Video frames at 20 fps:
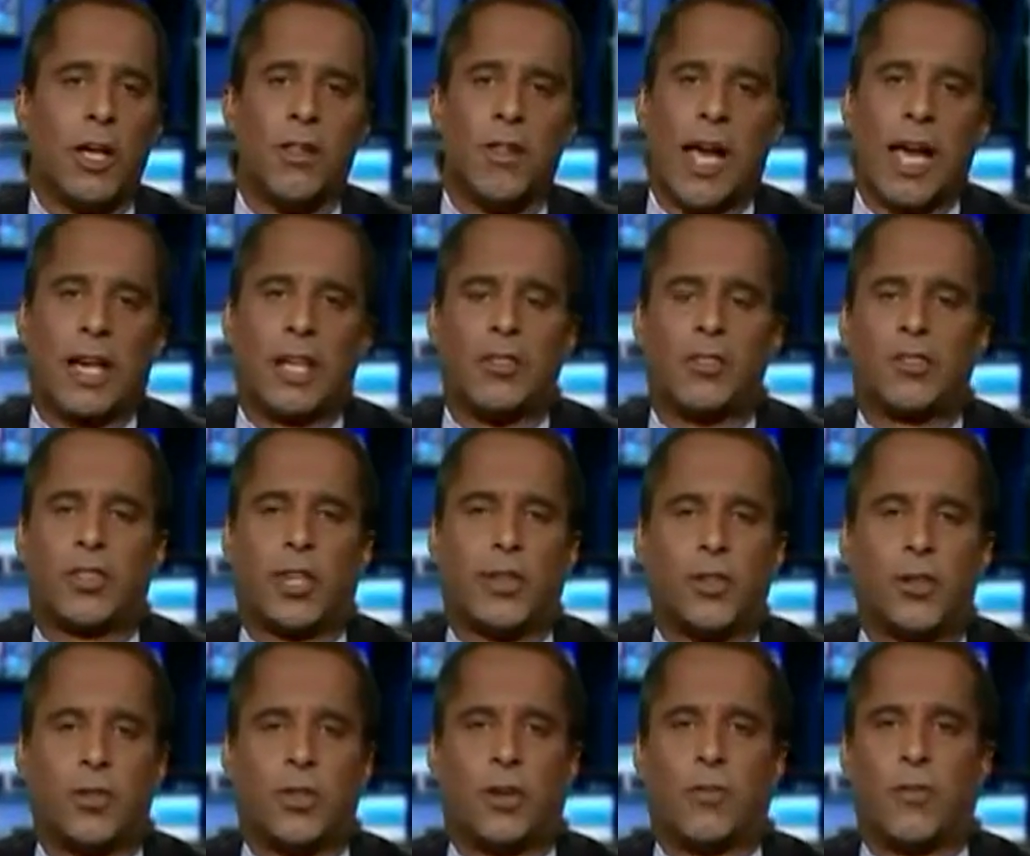That
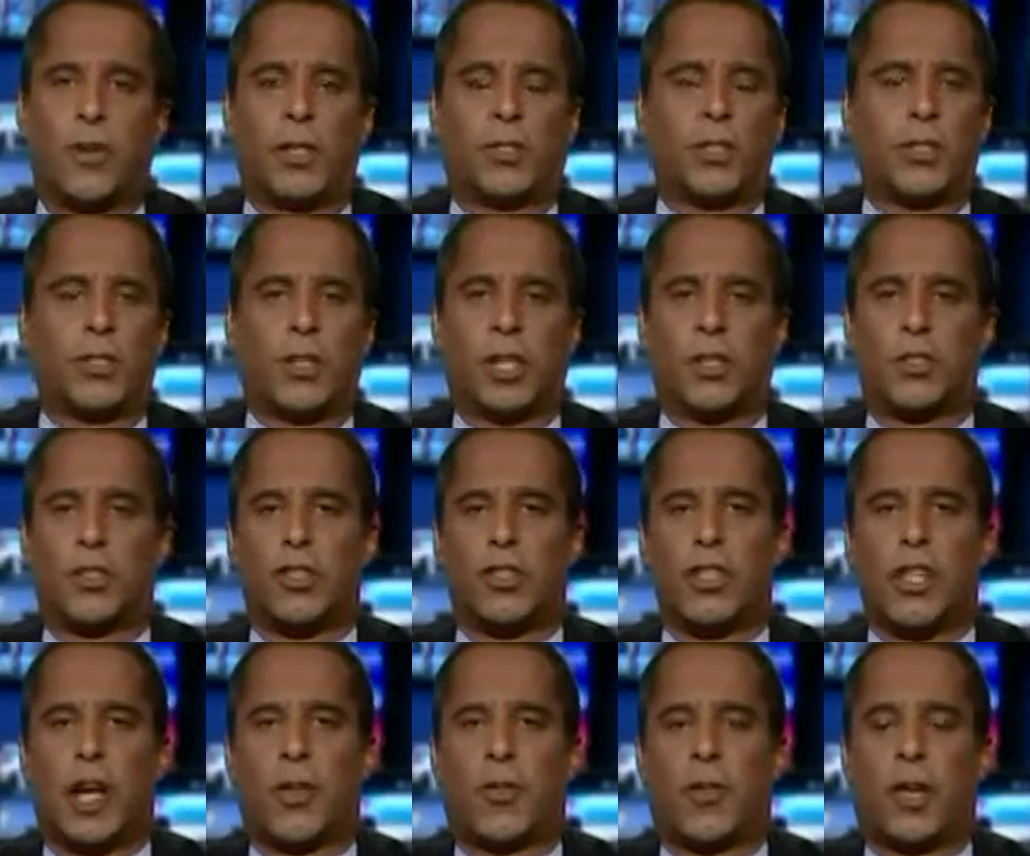continued division does
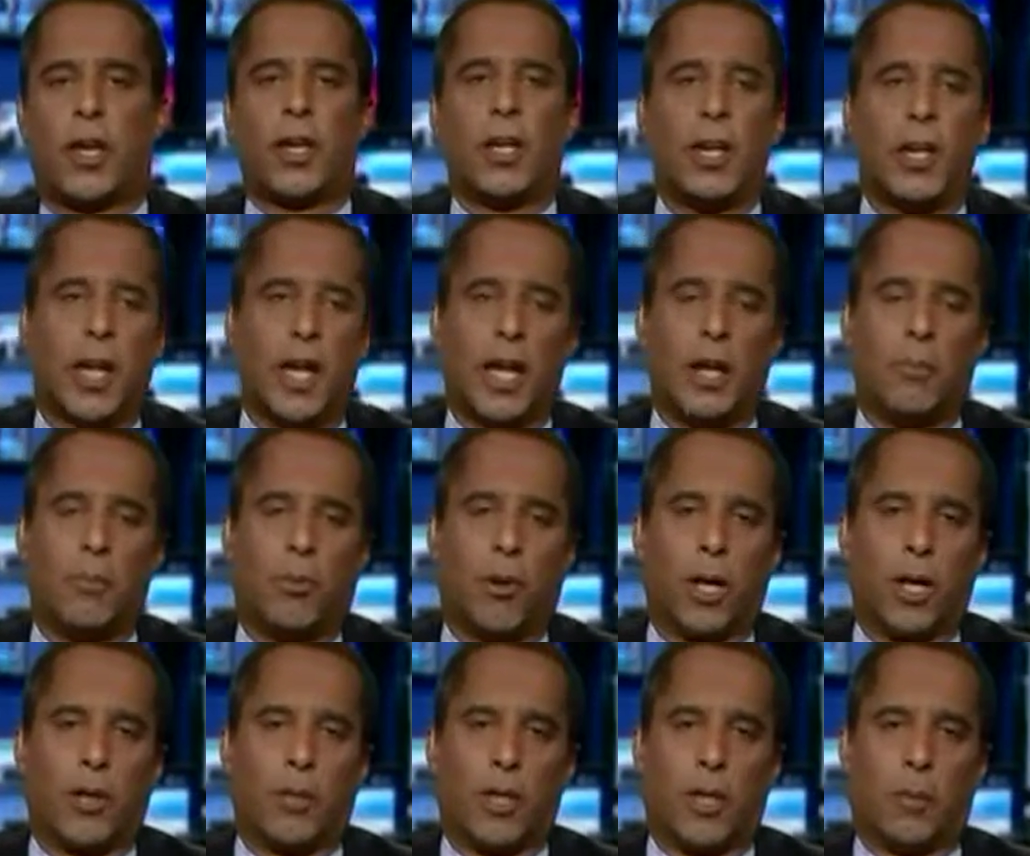nothing in
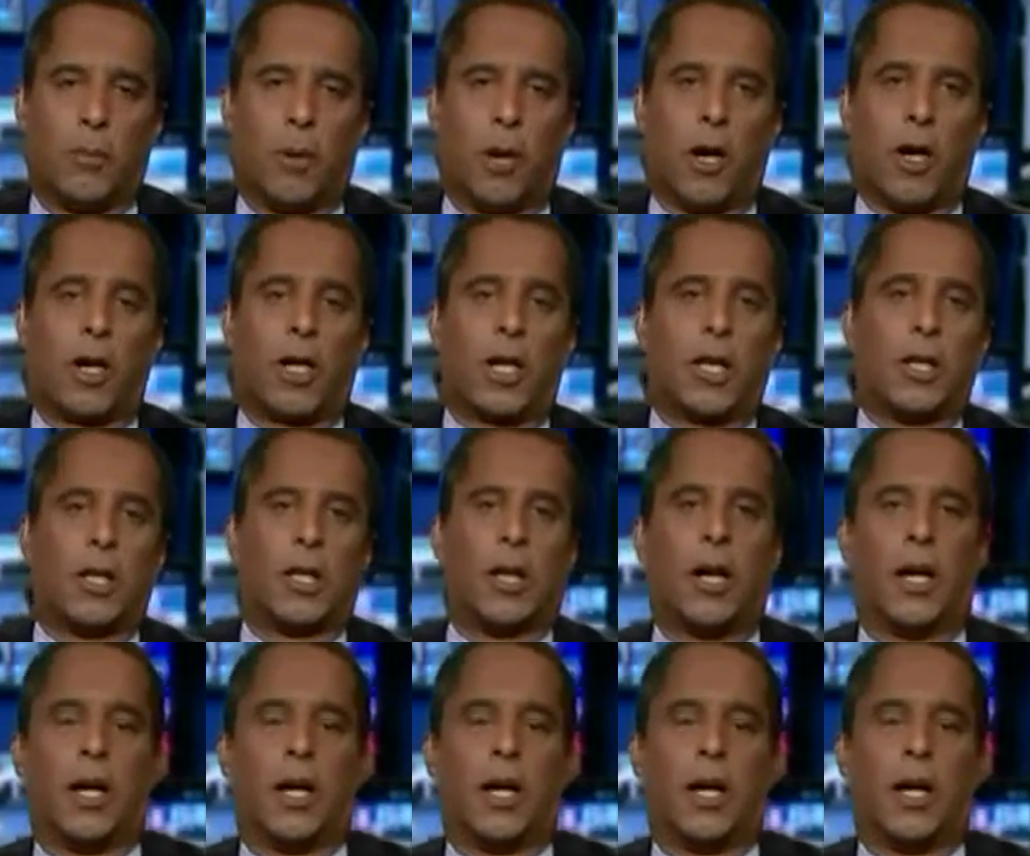bringing the American